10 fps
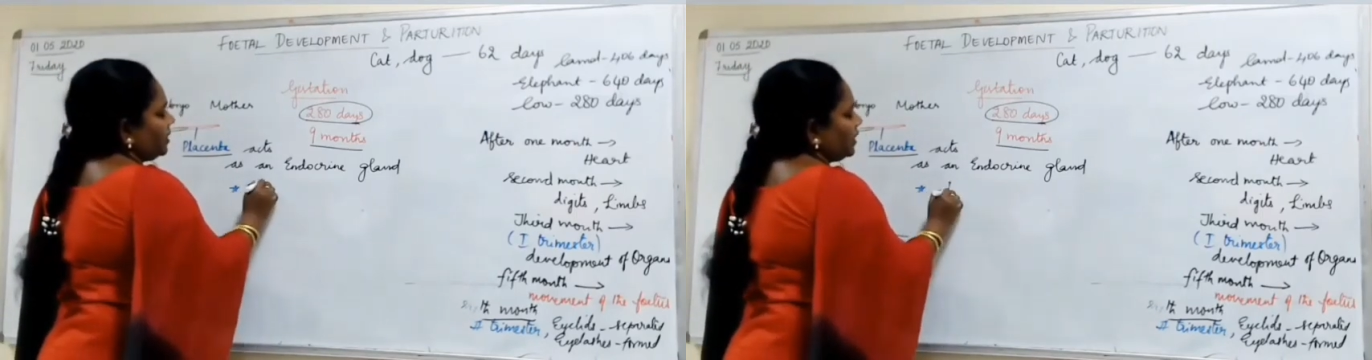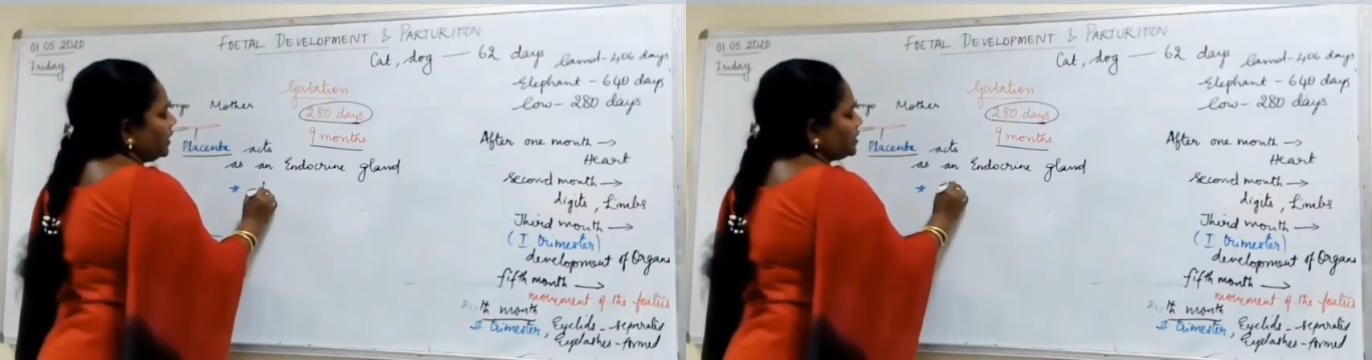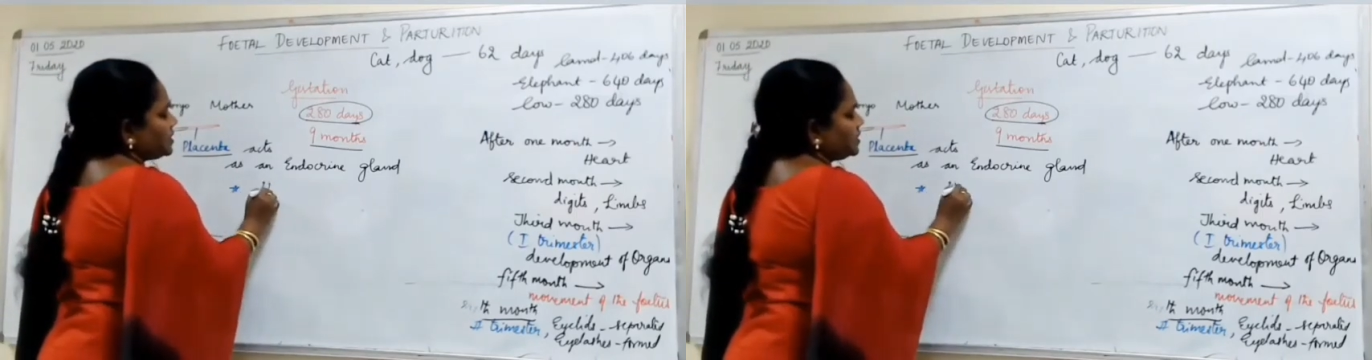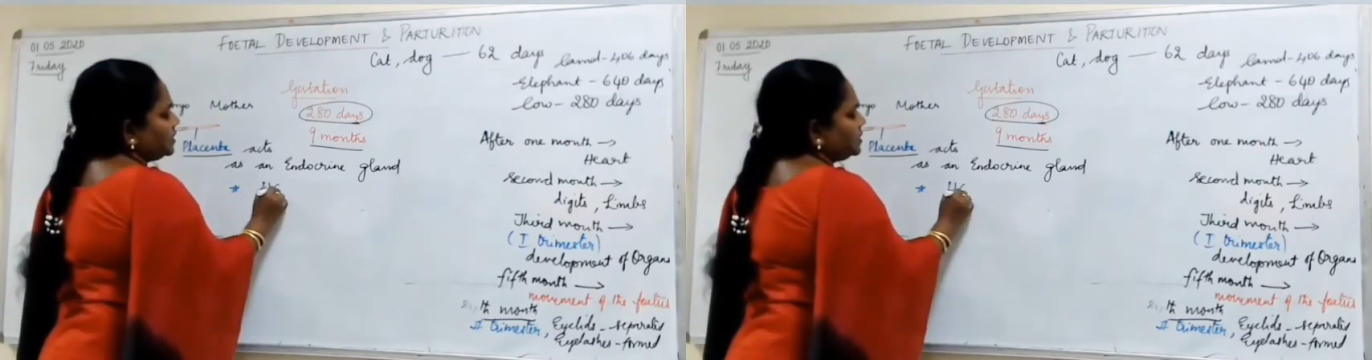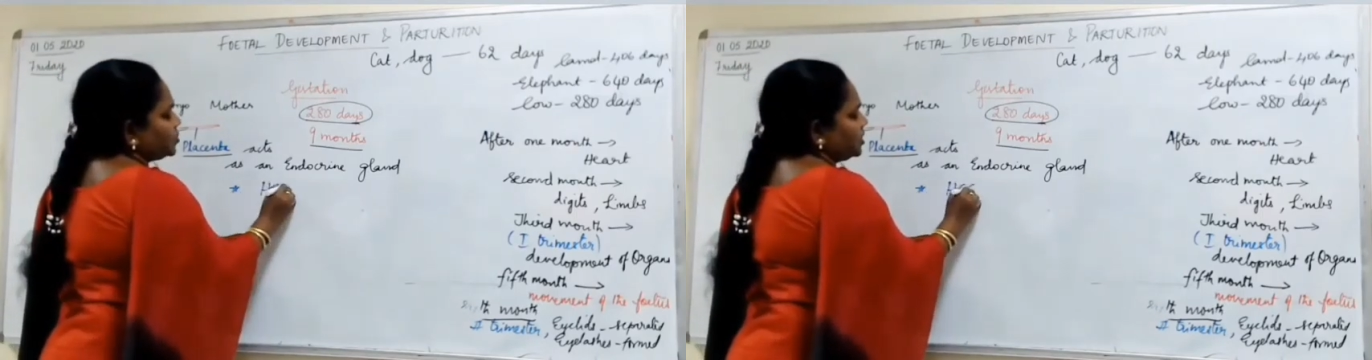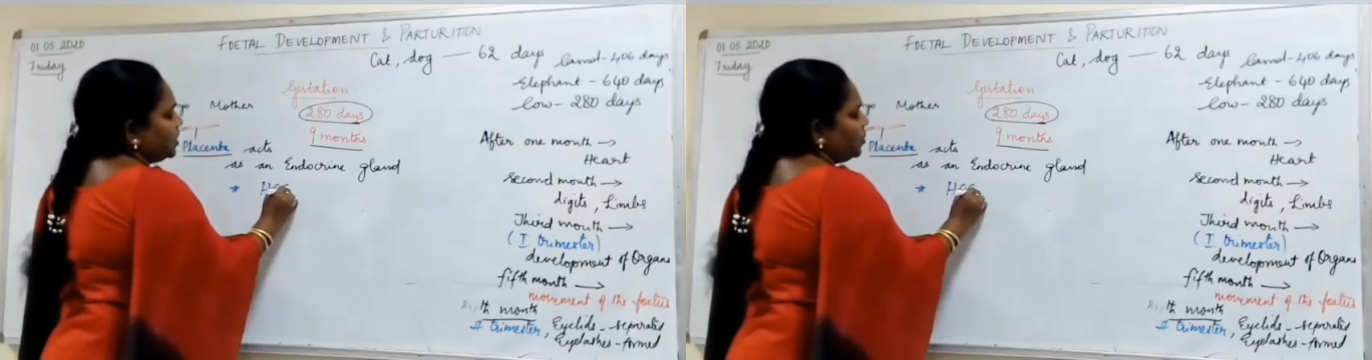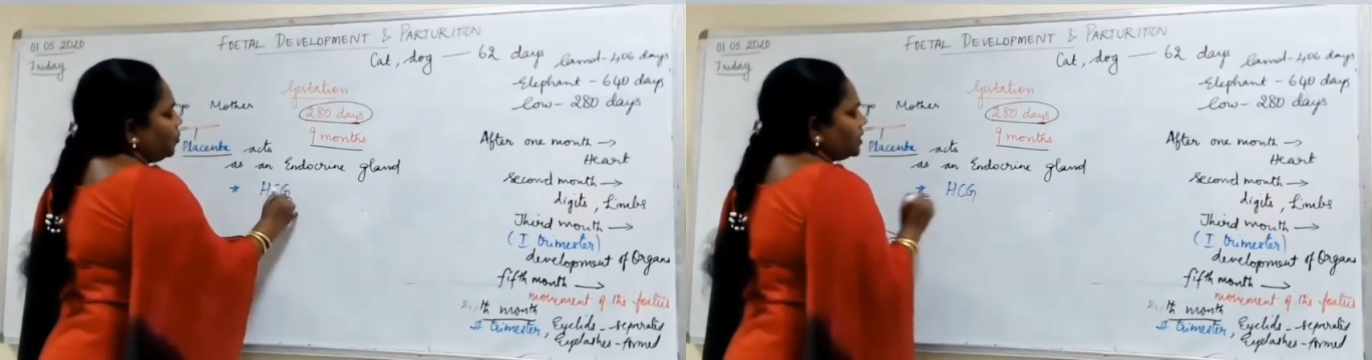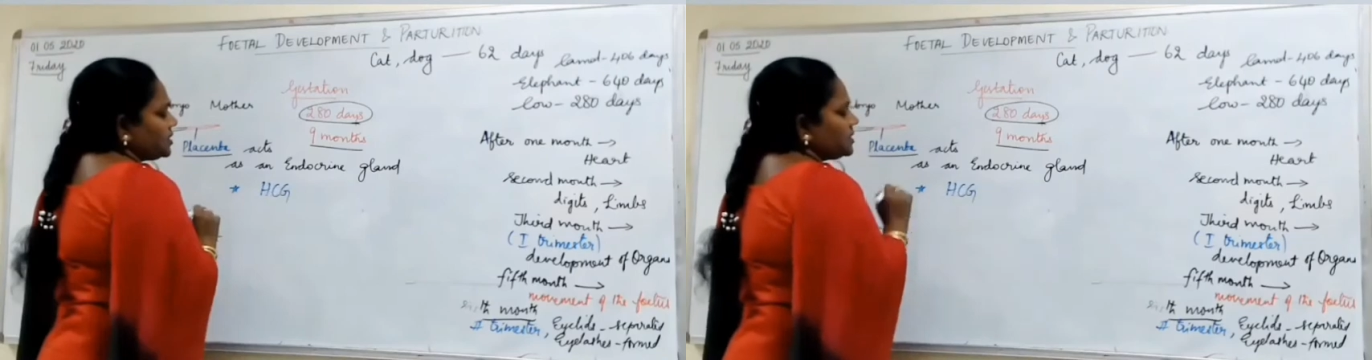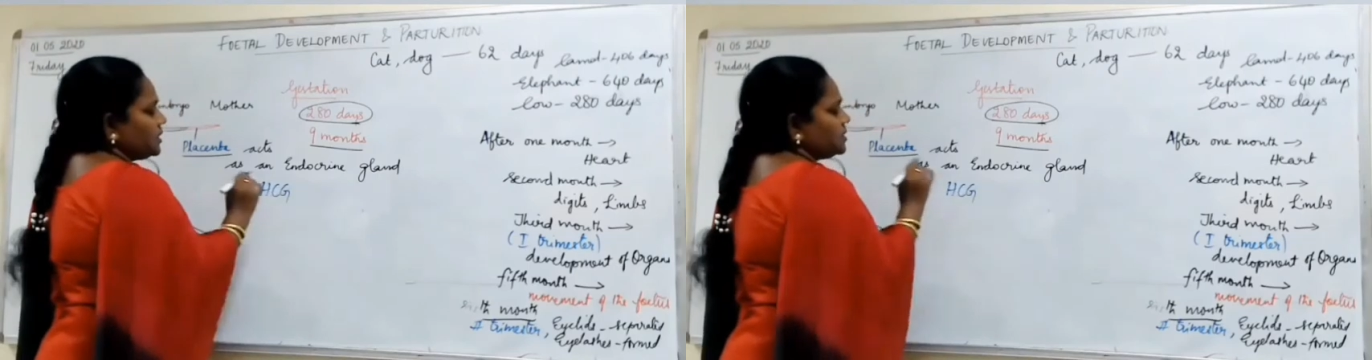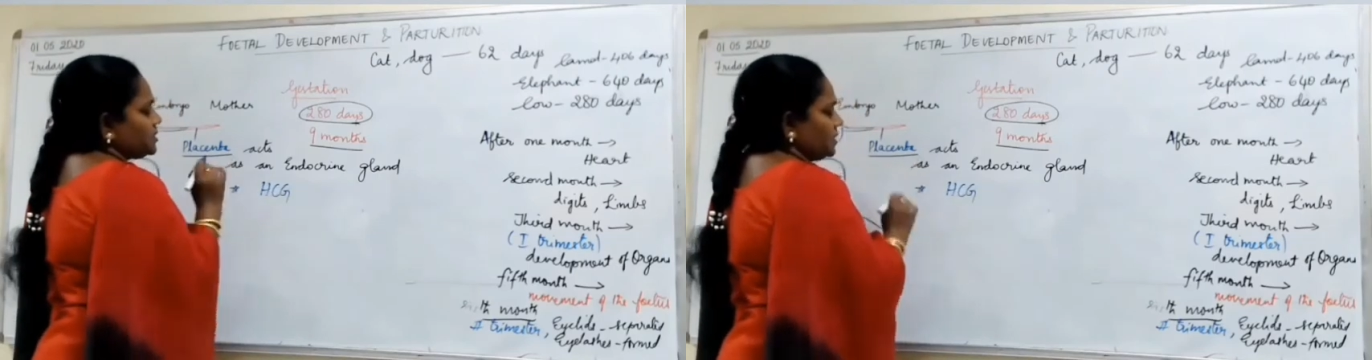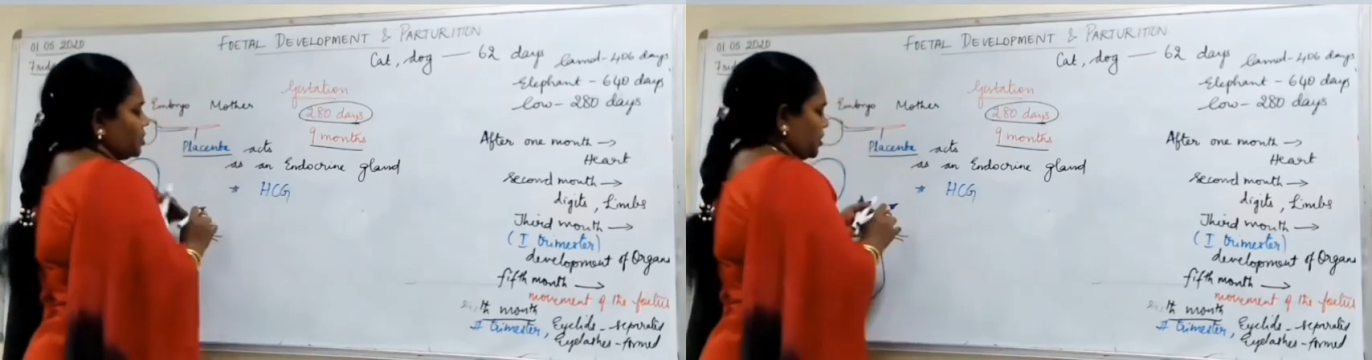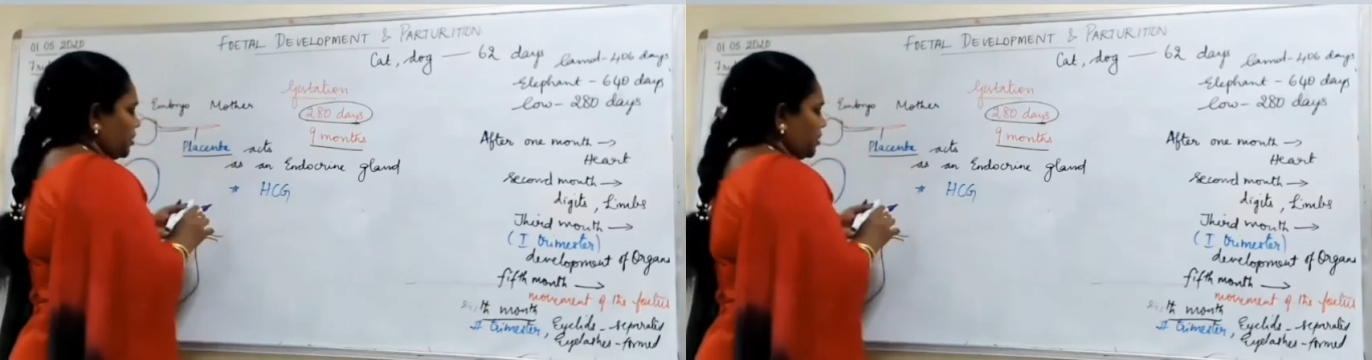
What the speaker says: HCG. What is this HCG?